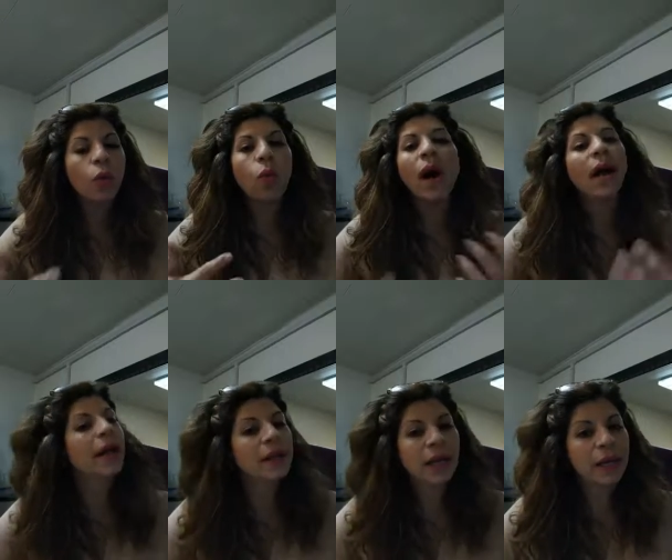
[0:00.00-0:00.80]

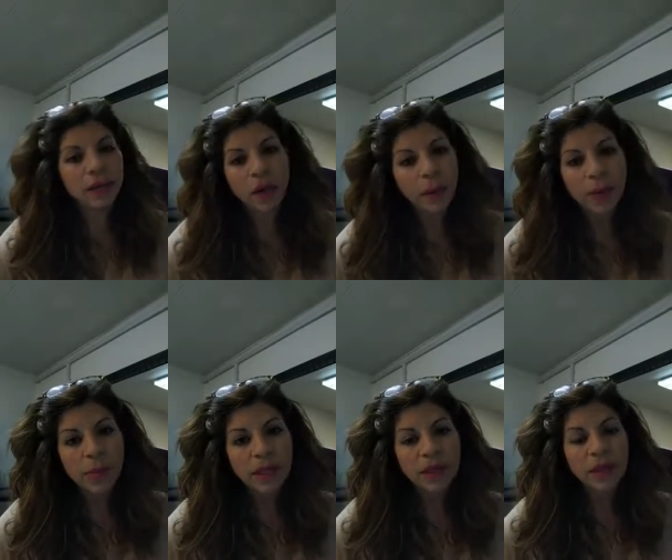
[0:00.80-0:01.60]
why did I start my
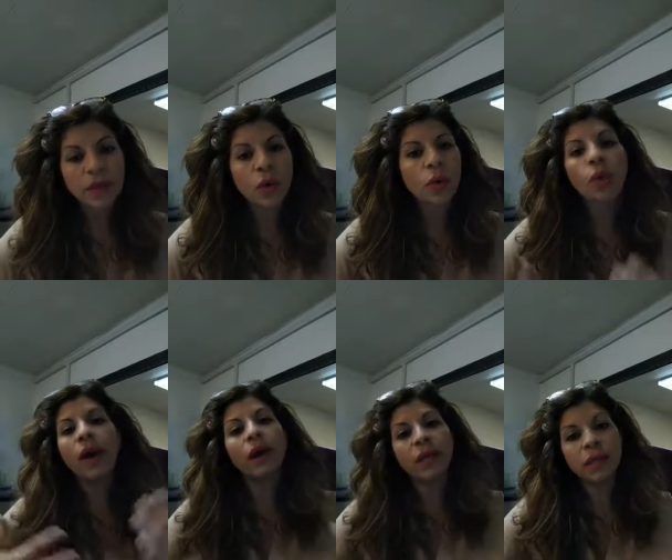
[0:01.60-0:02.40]
business,
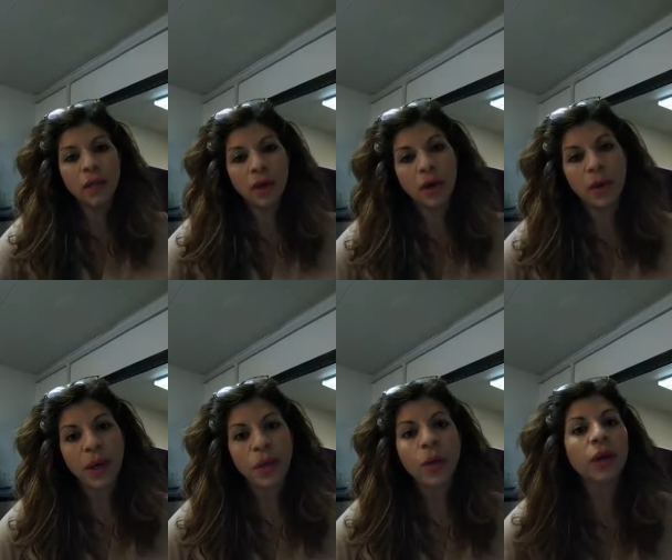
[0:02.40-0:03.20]
where is it
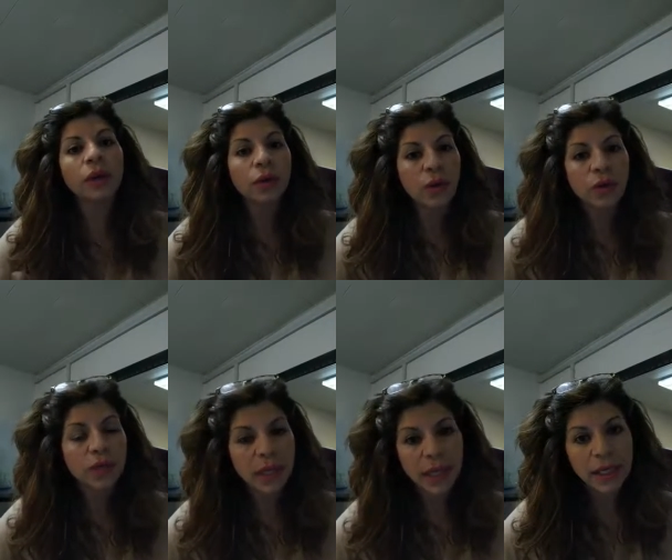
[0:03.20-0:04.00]
going, what are the
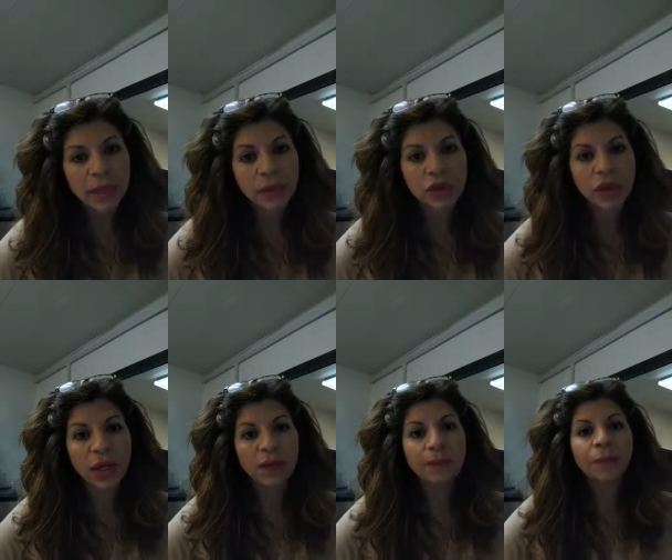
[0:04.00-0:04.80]
goals that I need to
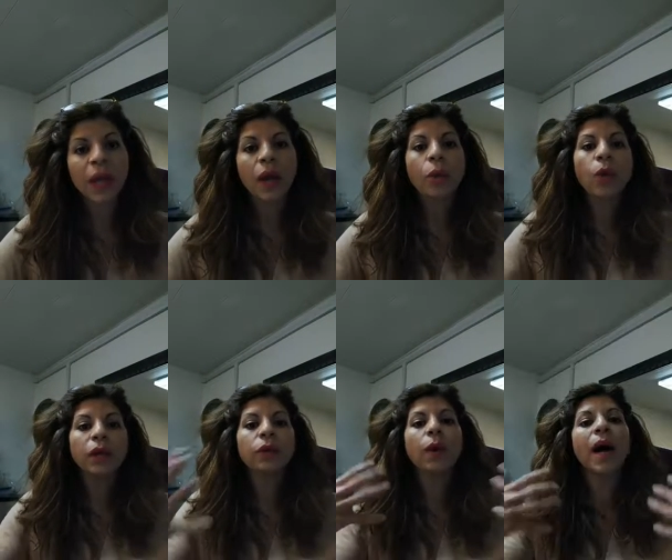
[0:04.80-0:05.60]
achieve, and
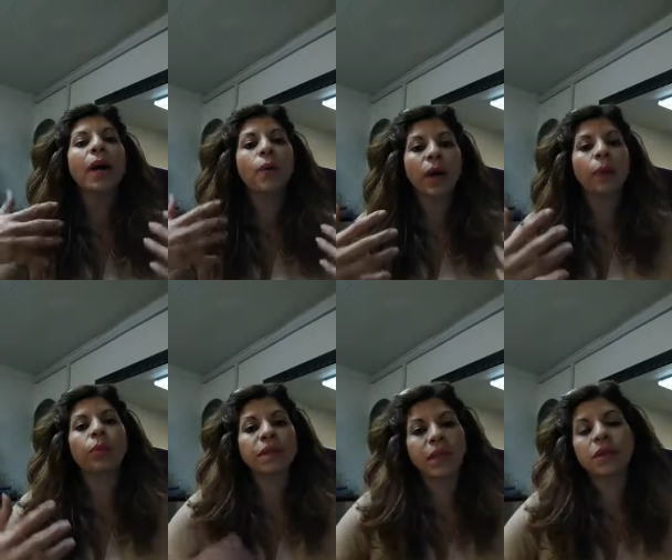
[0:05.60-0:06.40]
what do I want to
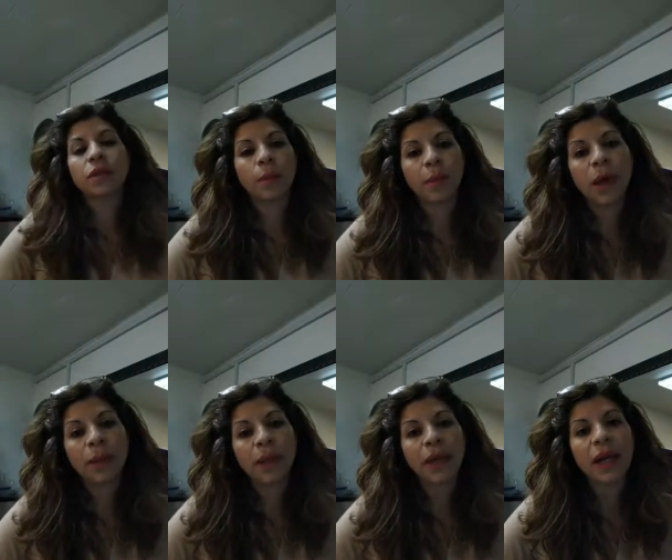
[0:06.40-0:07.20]
present to the
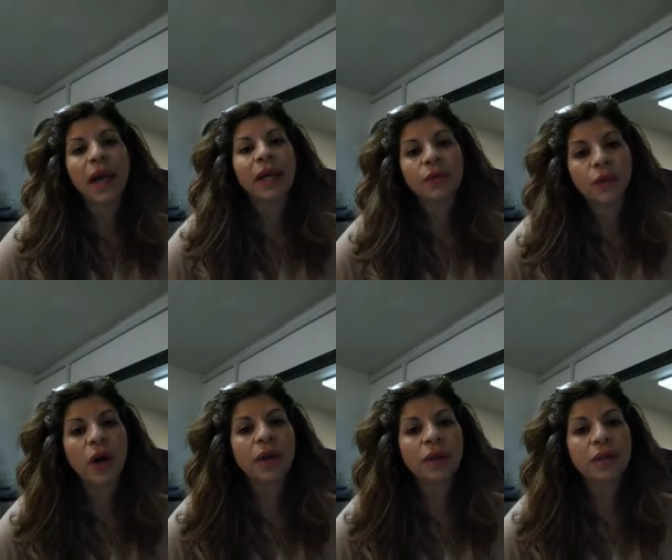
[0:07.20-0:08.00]
public as
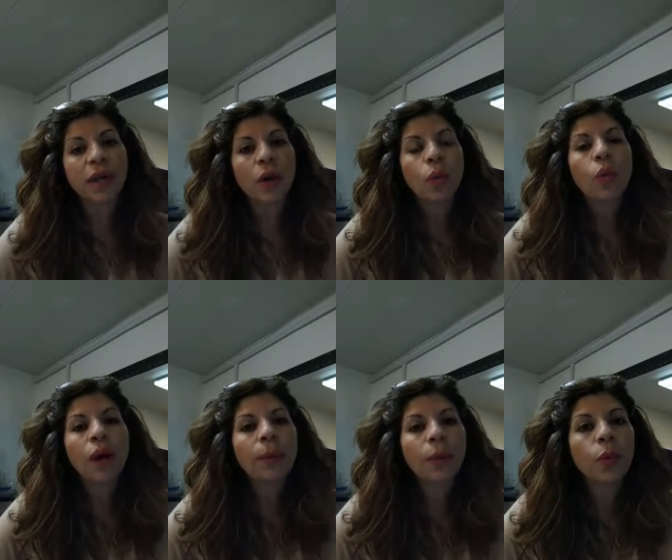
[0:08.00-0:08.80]
far as
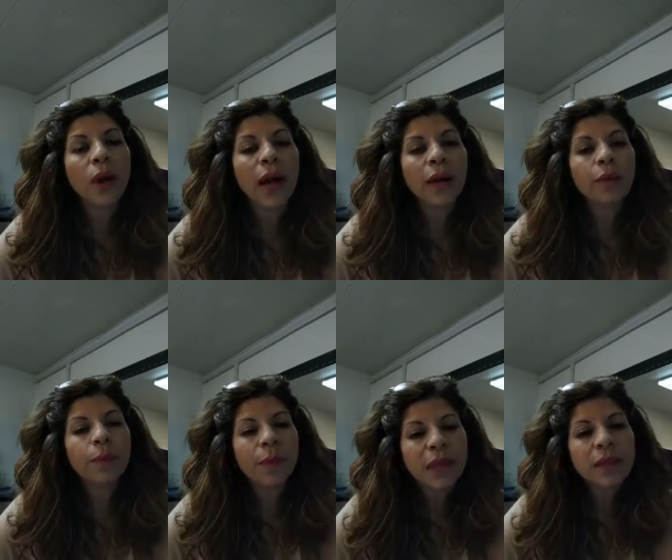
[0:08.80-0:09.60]
what what kind of
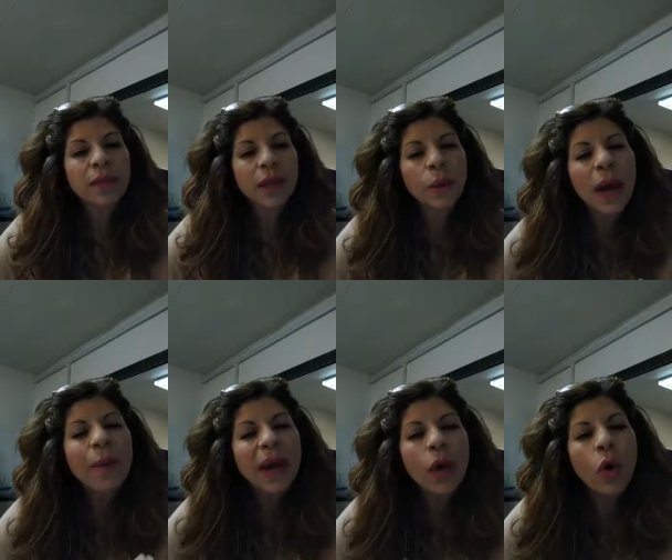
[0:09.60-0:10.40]
business, why
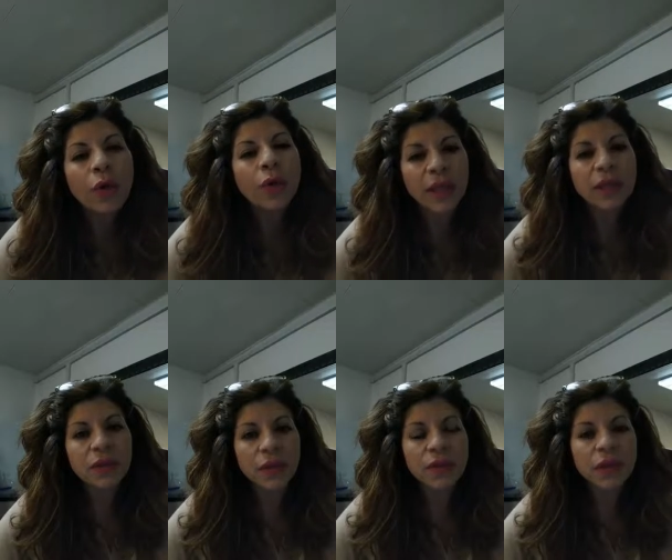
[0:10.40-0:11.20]
am I offering
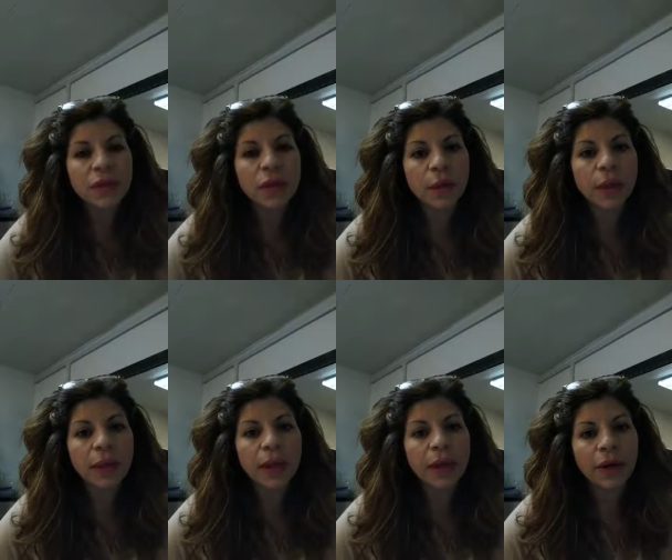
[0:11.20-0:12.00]
these services to the
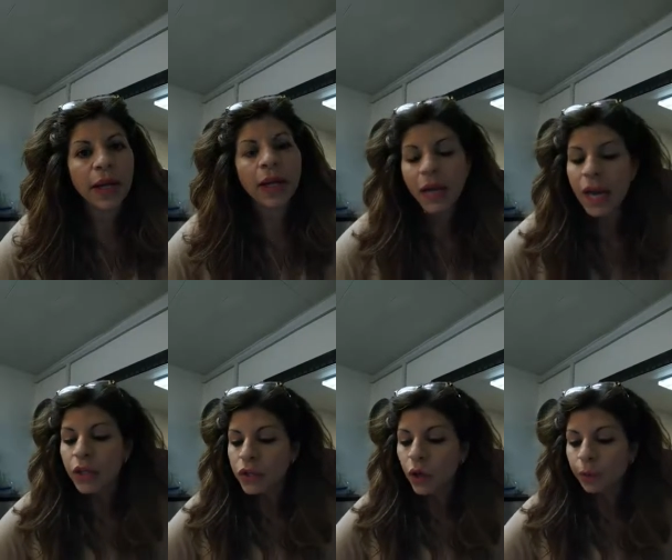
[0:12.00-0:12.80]
public? Okay,
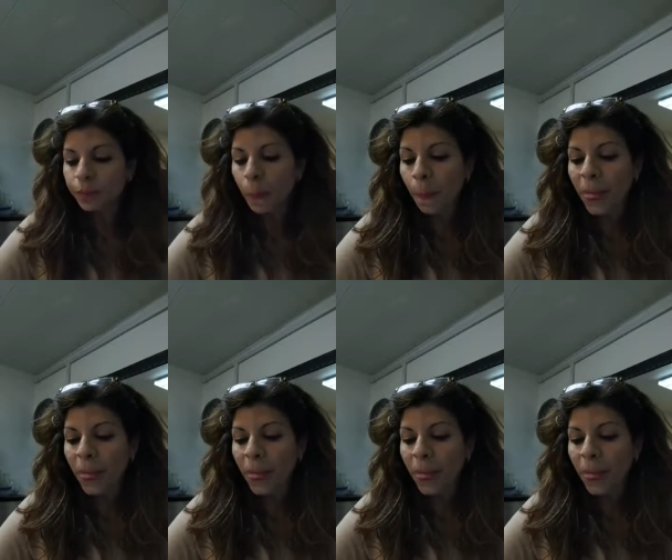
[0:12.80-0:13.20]
so